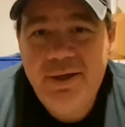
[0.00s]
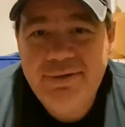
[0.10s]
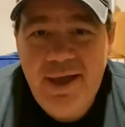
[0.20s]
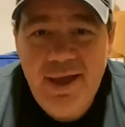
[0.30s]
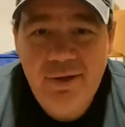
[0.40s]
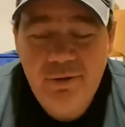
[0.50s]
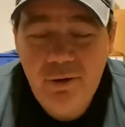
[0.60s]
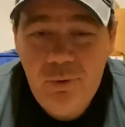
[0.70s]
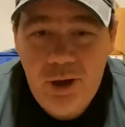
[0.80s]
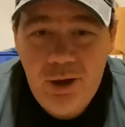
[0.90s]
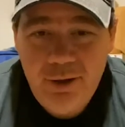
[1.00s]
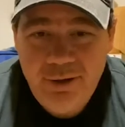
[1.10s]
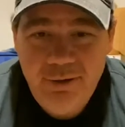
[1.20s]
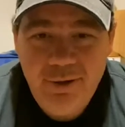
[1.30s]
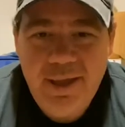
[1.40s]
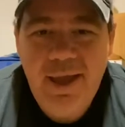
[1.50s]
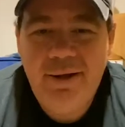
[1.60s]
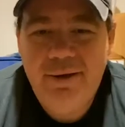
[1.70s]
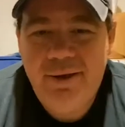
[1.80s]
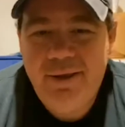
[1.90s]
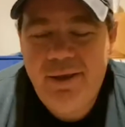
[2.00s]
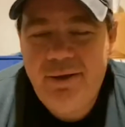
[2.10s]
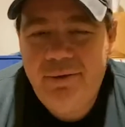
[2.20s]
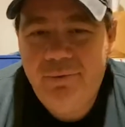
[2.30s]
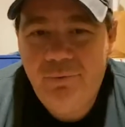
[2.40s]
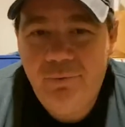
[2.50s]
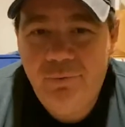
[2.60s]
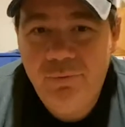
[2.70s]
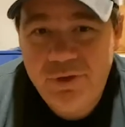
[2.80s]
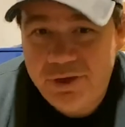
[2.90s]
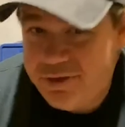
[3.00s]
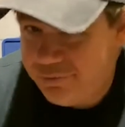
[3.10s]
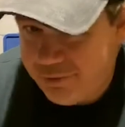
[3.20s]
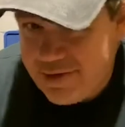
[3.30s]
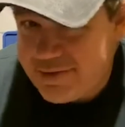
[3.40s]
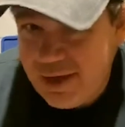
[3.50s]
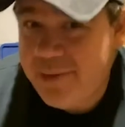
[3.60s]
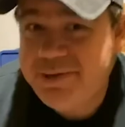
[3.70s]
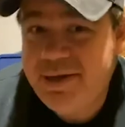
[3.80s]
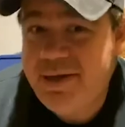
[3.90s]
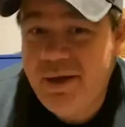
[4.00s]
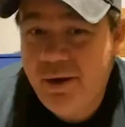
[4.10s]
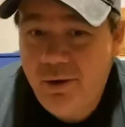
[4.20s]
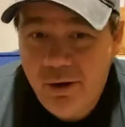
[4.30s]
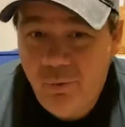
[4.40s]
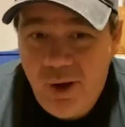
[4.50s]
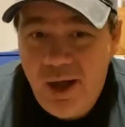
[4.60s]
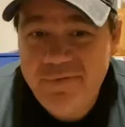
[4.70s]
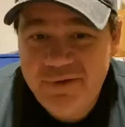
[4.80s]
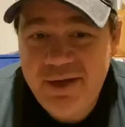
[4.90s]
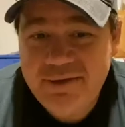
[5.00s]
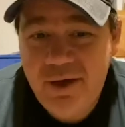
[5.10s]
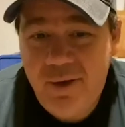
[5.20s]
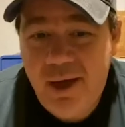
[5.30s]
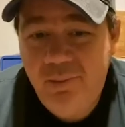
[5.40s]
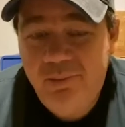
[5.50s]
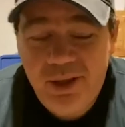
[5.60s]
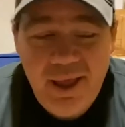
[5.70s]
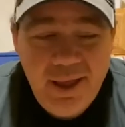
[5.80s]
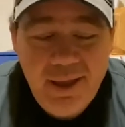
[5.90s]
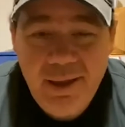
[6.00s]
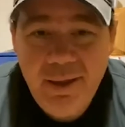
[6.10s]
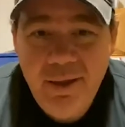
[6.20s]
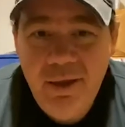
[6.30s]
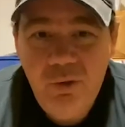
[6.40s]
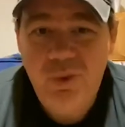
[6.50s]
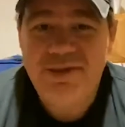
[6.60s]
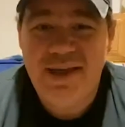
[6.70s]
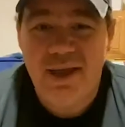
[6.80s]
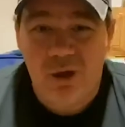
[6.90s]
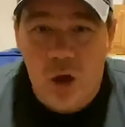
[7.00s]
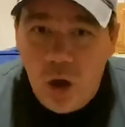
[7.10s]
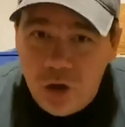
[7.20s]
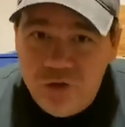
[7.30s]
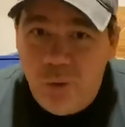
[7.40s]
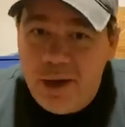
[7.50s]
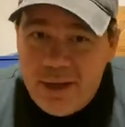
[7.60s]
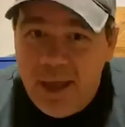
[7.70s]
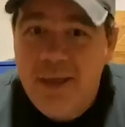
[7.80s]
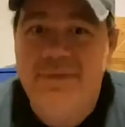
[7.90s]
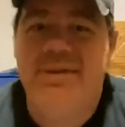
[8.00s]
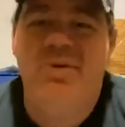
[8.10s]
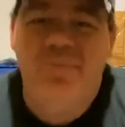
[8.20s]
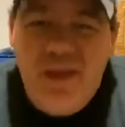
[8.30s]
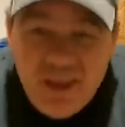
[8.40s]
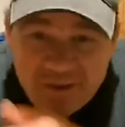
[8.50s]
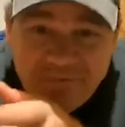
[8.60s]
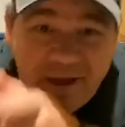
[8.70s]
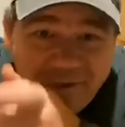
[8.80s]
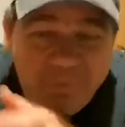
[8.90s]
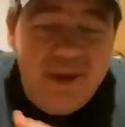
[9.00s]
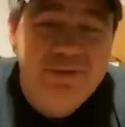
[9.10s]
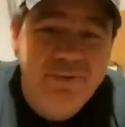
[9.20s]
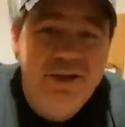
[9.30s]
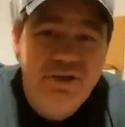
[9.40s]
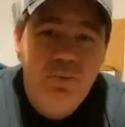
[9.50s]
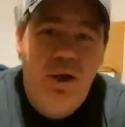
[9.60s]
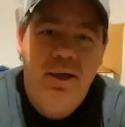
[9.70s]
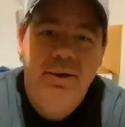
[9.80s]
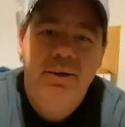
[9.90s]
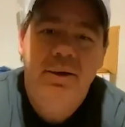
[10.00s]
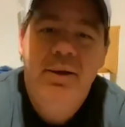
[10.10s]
to hang on our wall and look at, and then the 3 times a year our wives let us go out and play, we take all 20 guns and we play like 5 minutes with each one,